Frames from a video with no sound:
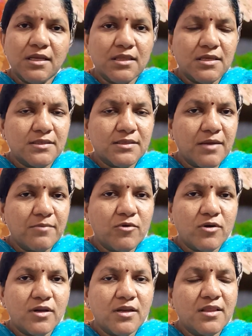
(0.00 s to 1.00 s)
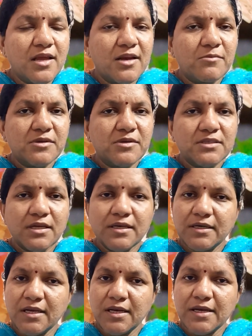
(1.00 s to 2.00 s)
in the same order the elements are
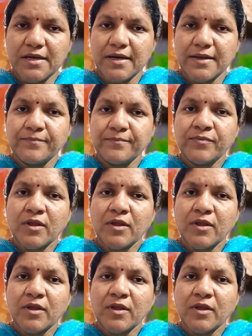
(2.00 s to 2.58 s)
deleted.